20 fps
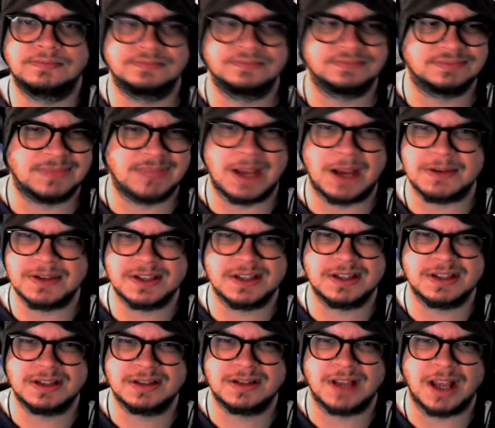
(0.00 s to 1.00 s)
that
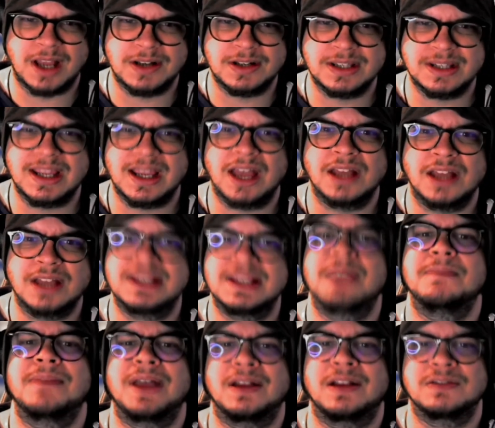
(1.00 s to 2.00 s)
was under
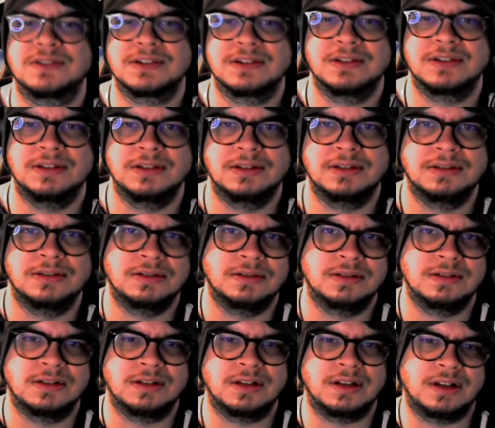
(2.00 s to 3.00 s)
£10.
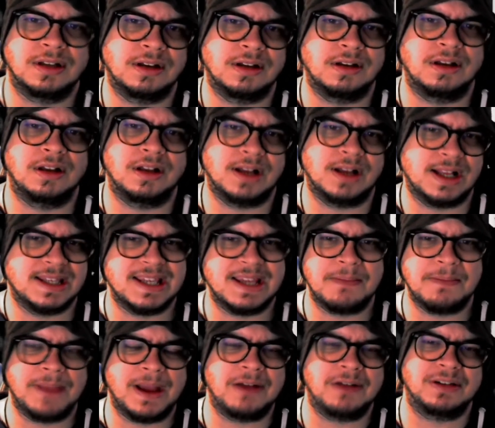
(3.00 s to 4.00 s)
A
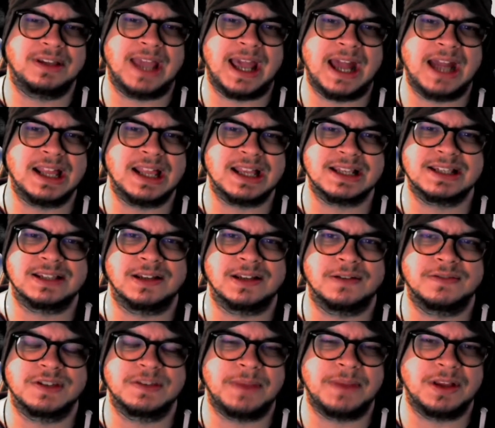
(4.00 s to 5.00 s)
£10 can of that
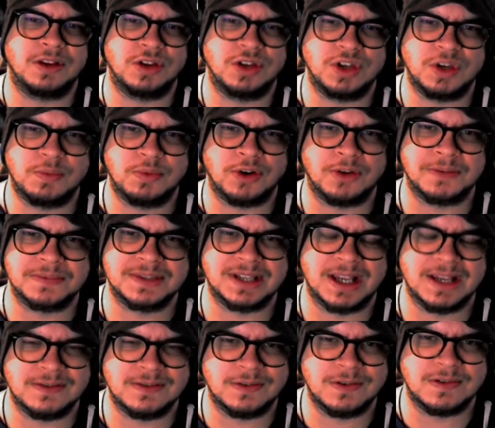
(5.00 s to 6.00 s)
stuff, depending on your prop
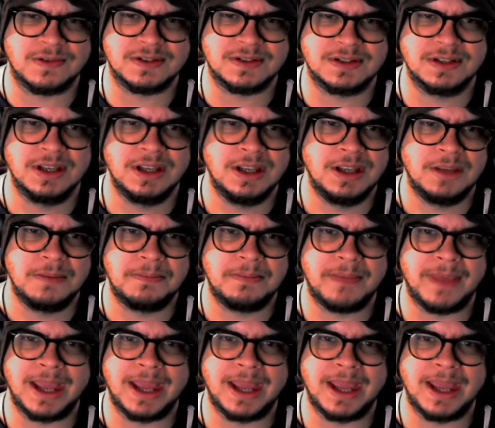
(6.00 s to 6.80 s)
size, of course, may